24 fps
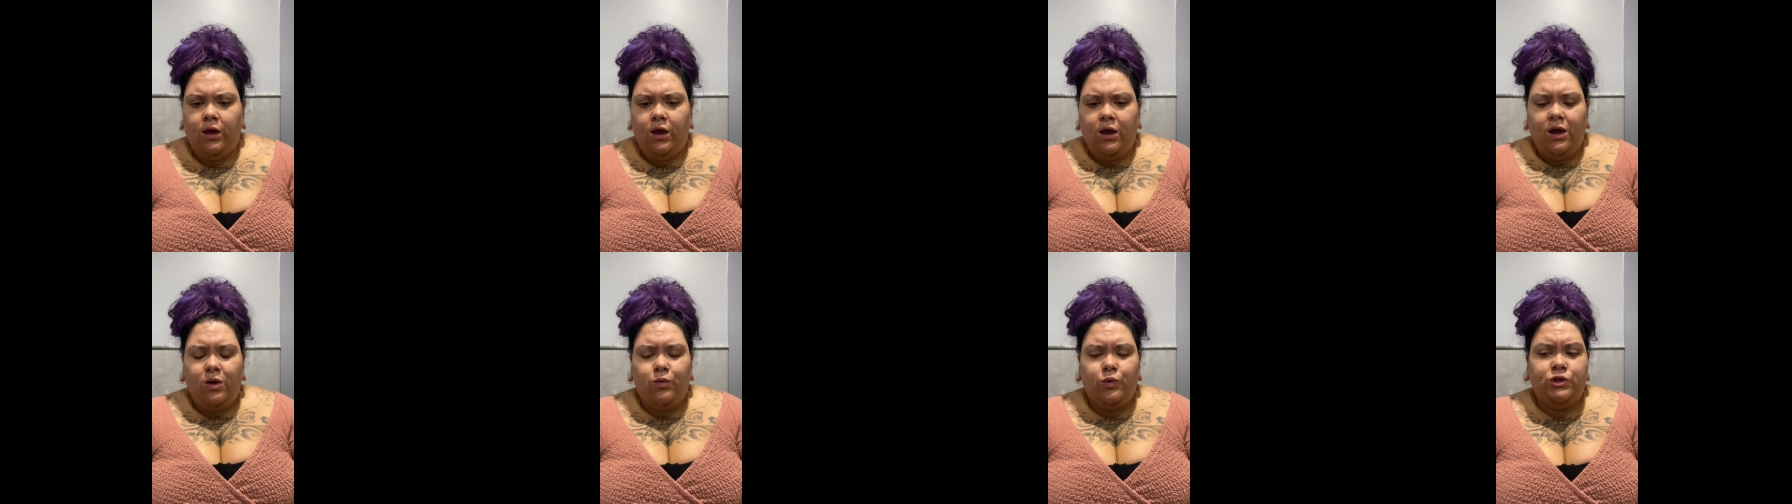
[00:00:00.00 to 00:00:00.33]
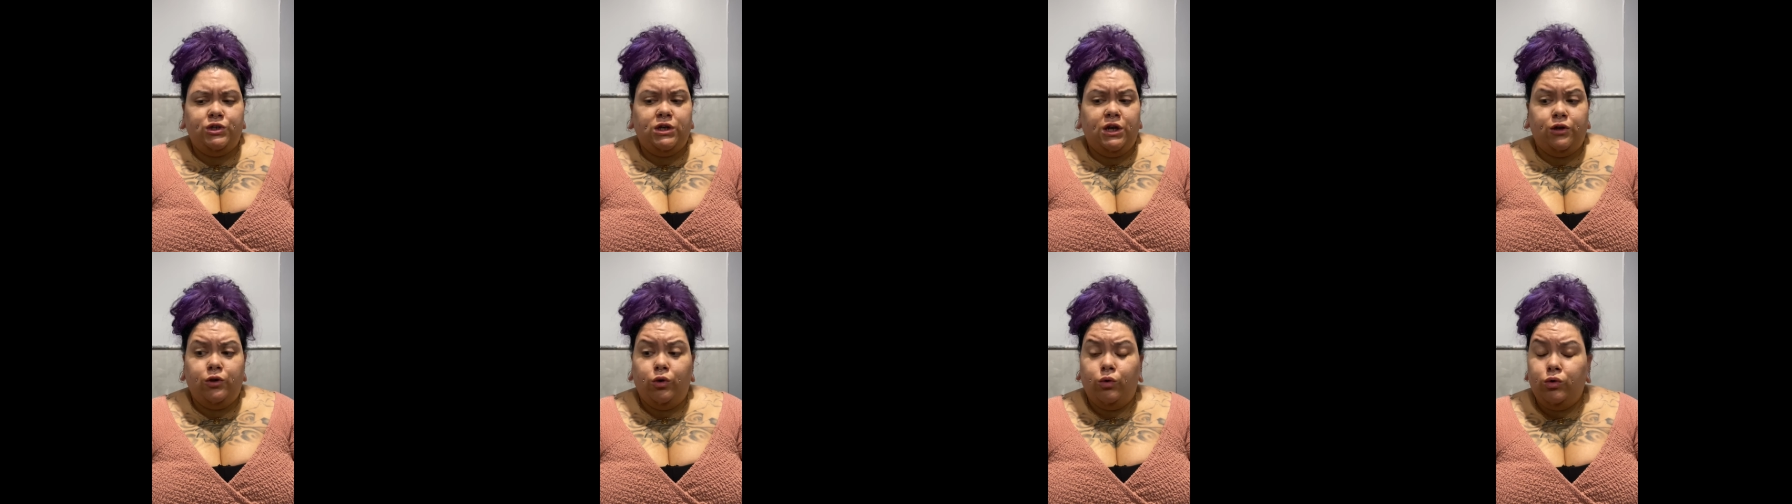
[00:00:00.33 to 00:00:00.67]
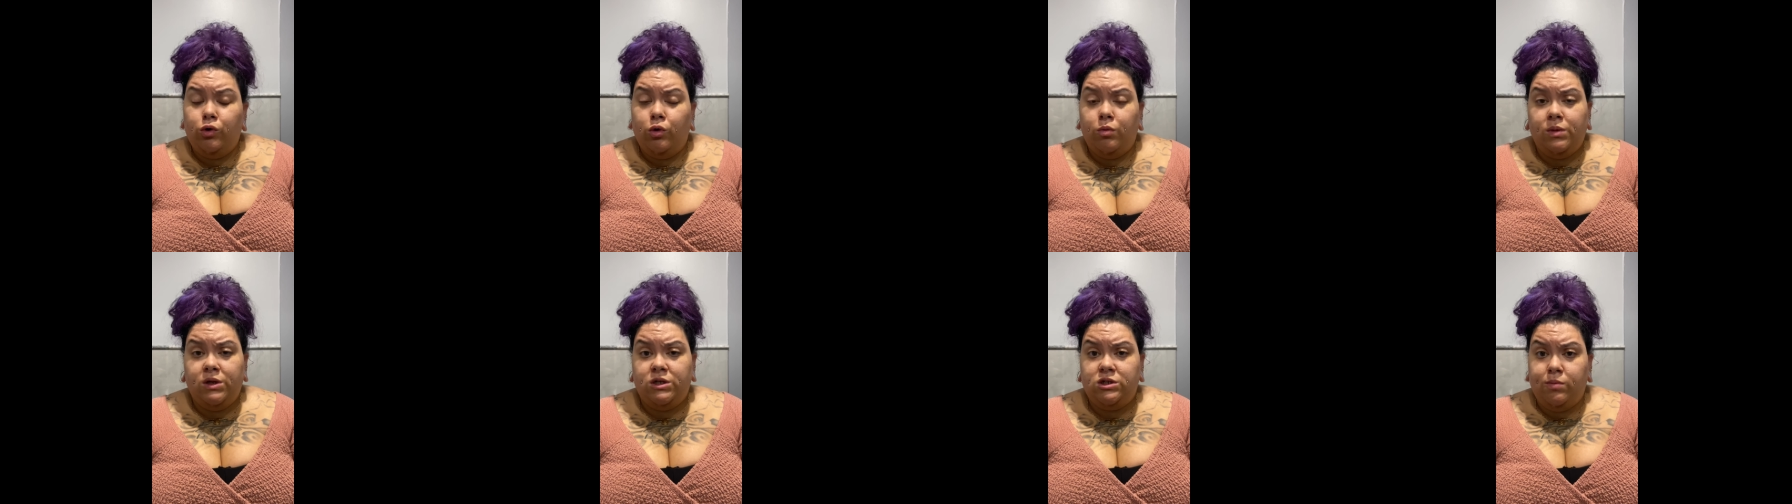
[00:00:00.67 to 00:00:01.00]
which I don't know
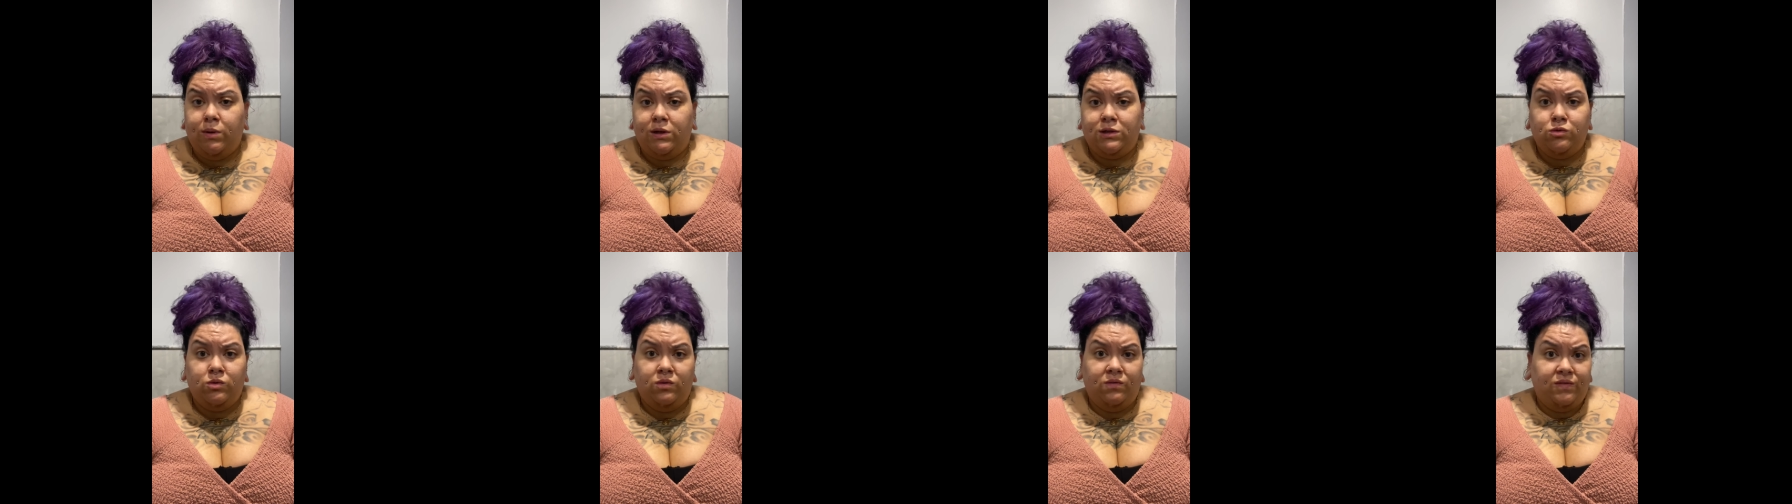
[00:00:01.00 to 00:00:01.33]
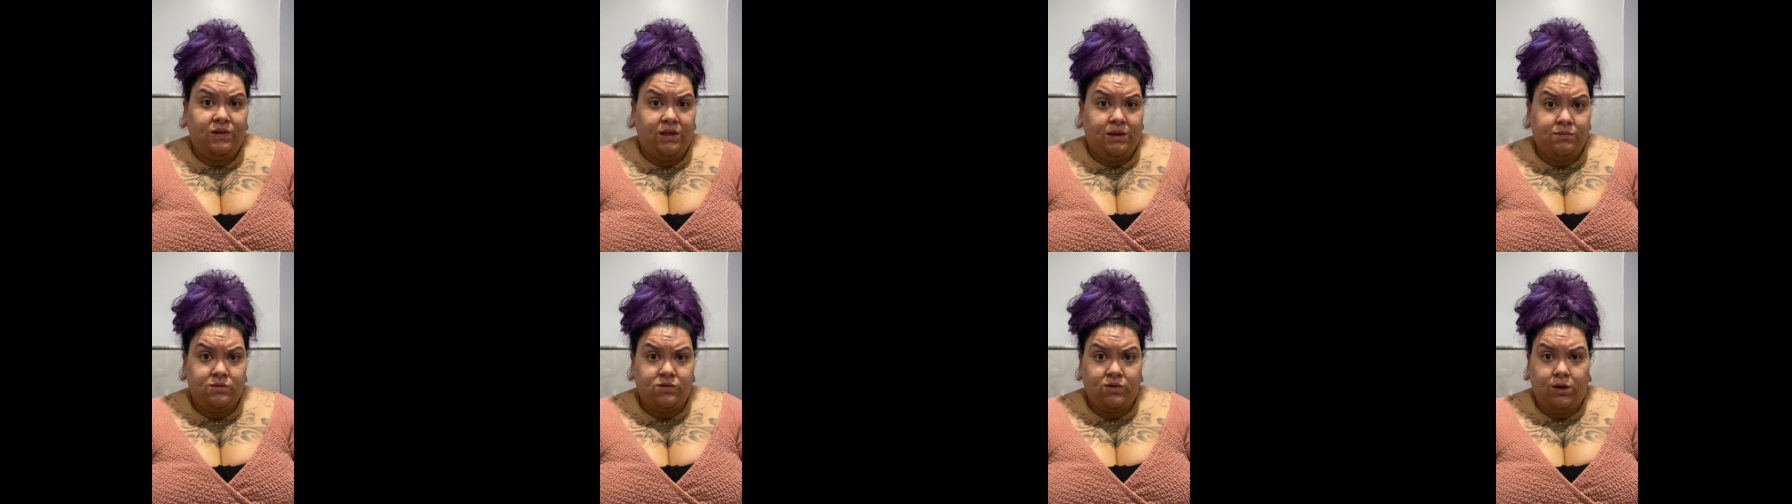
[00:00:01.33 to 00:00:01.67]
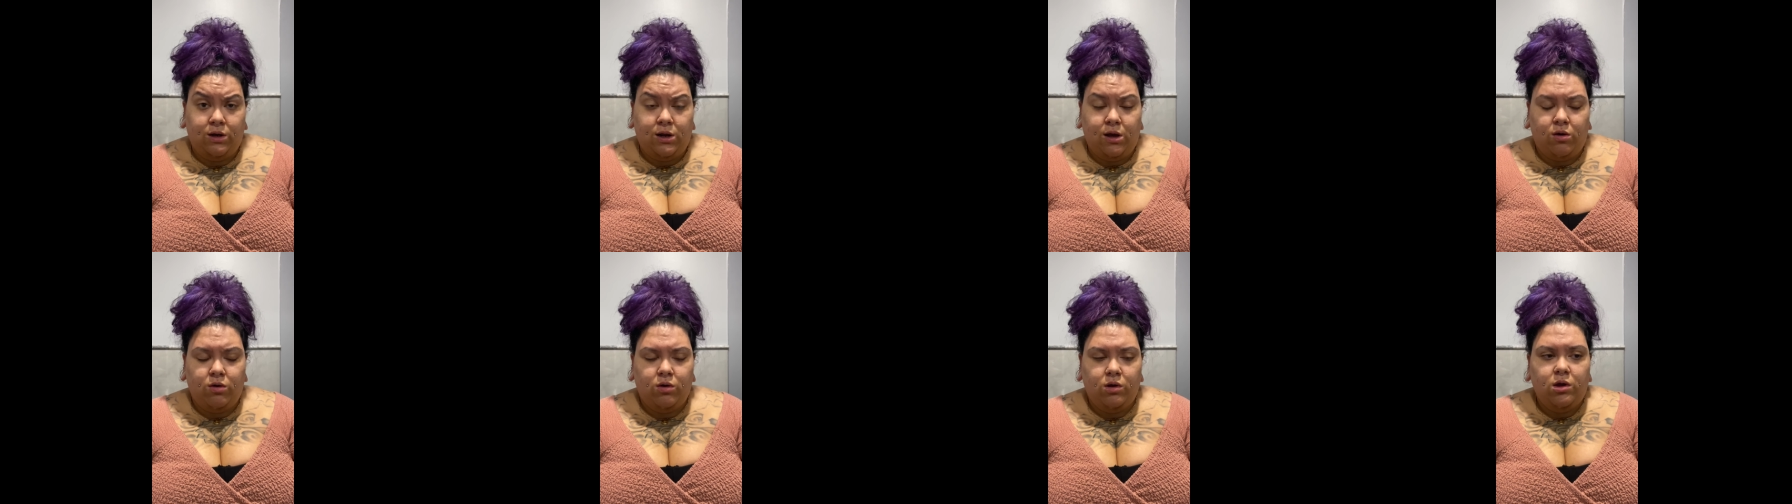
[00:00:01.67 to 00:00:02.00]
much about twin flames right
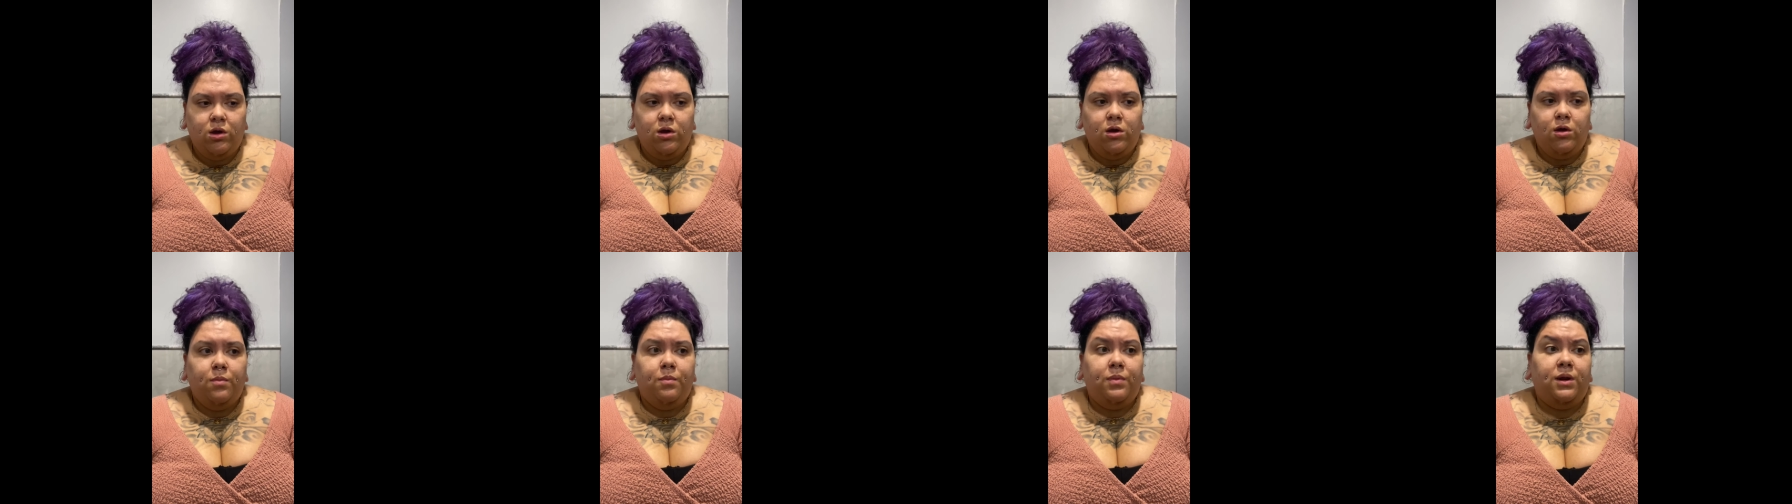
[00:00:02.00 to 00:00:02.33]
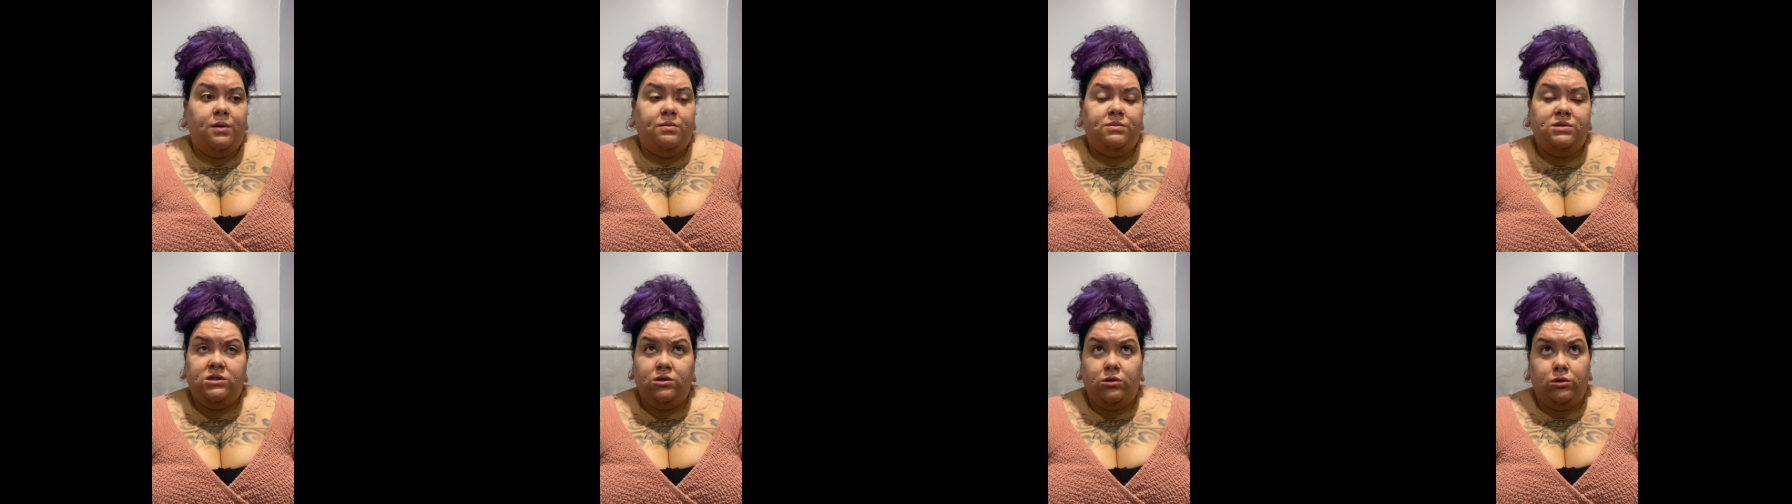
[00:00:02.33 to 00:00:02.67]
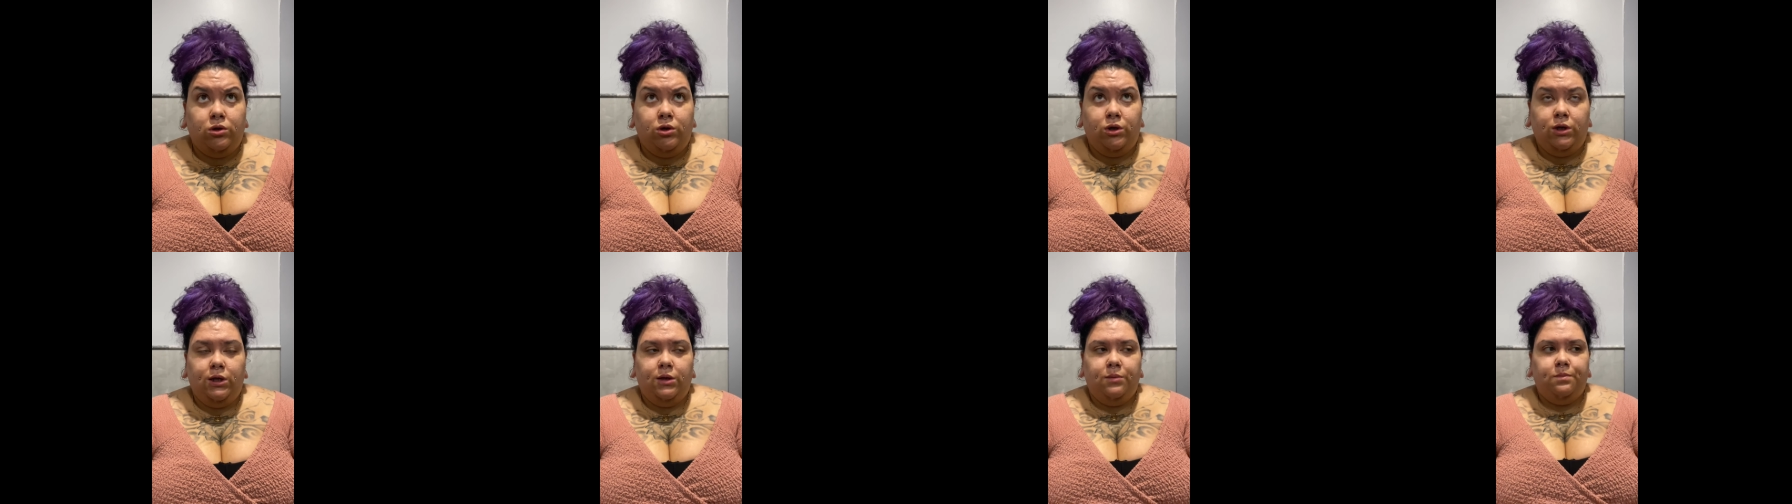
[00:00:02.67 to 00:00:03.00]
now, but I'm still
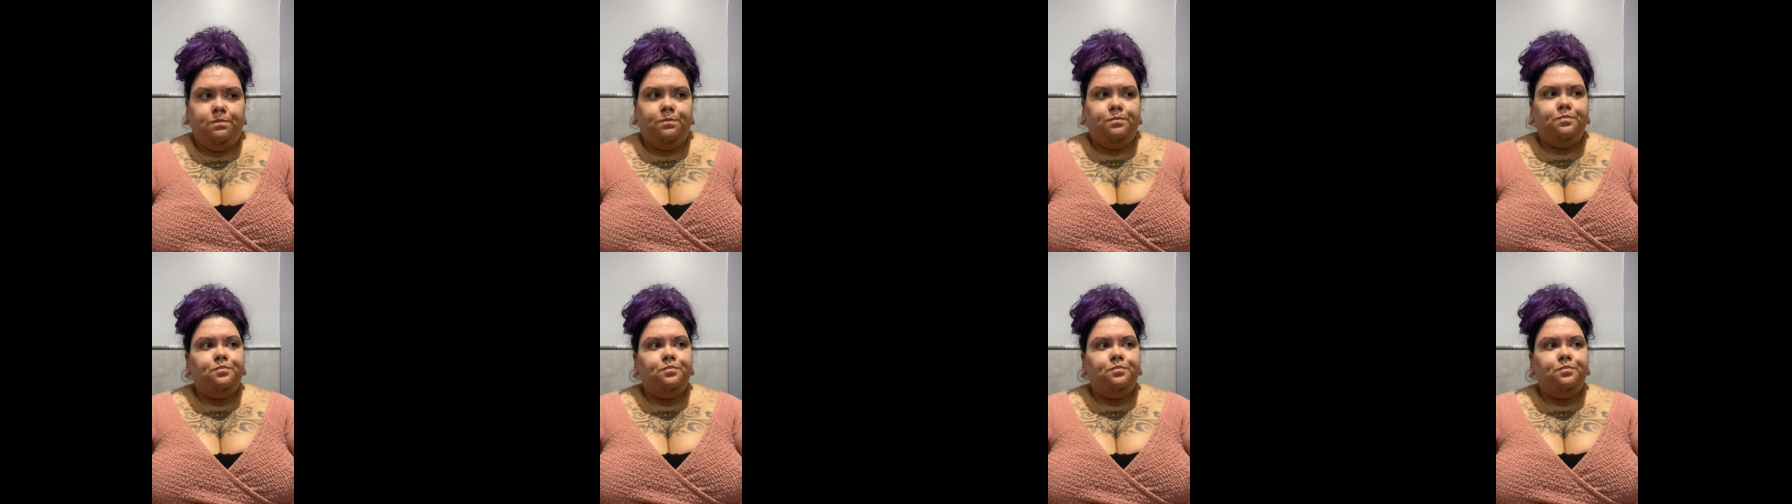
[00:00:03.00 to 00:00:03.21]
learning.